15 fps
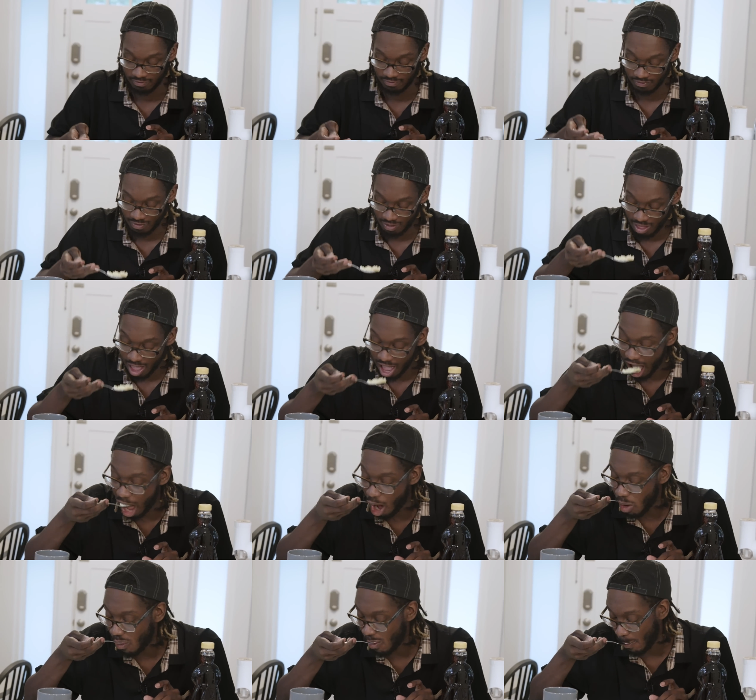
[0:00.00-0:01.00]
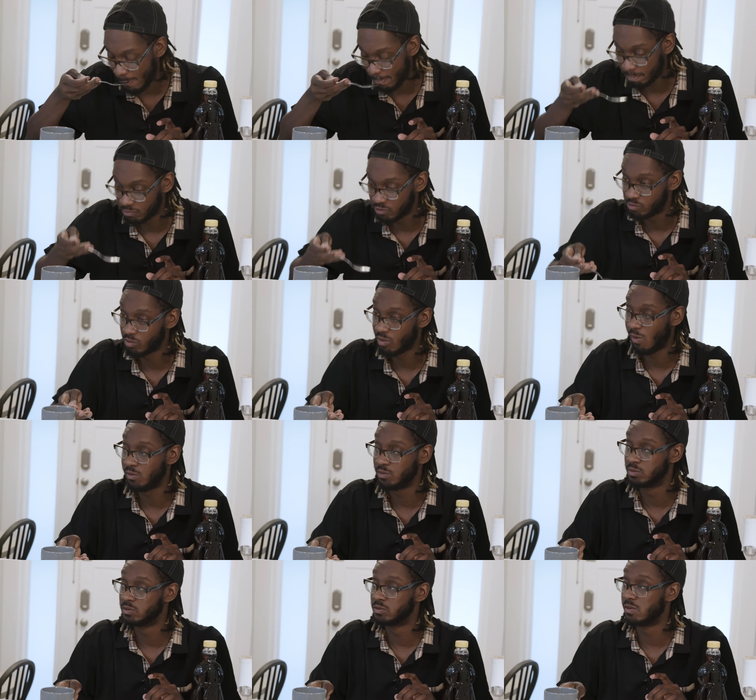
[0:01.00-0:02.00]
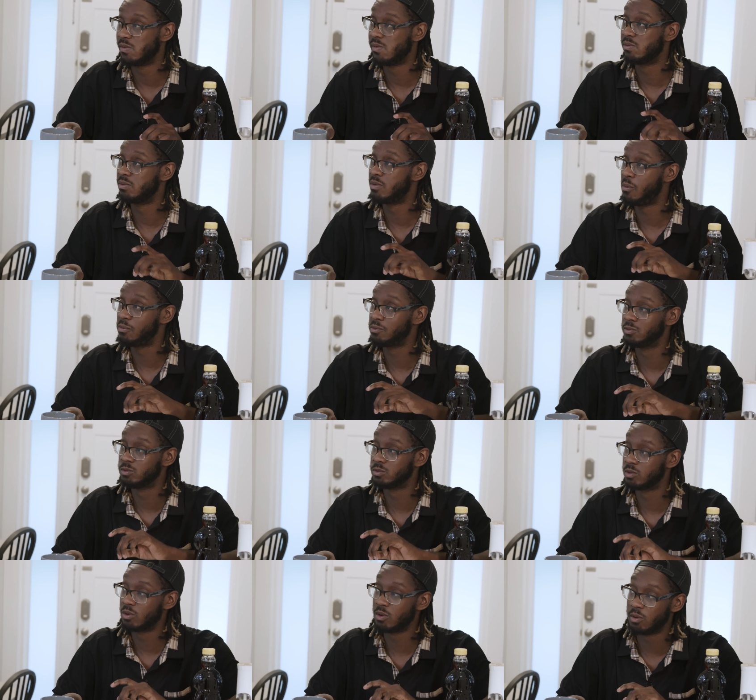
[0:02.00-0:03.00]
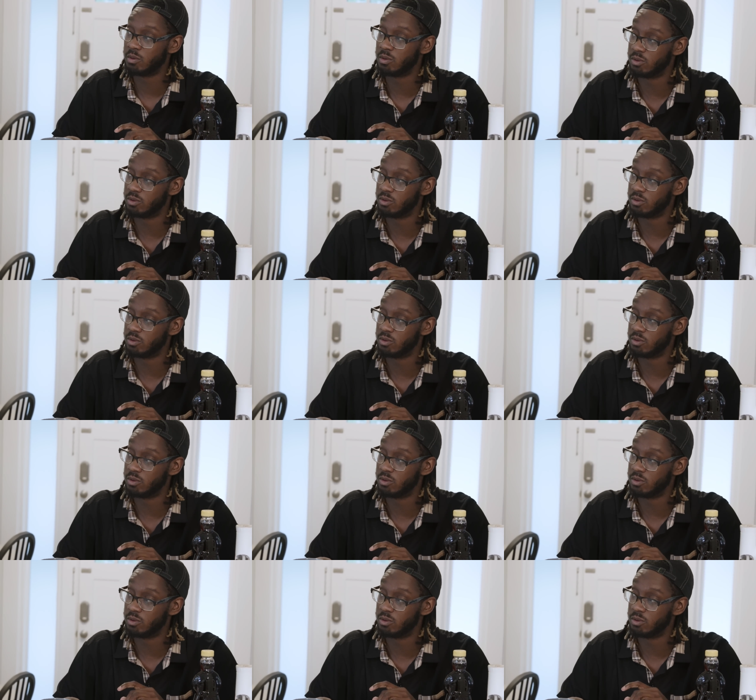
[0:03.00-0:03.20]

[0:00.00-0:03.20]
At first, I was very insecure of dating because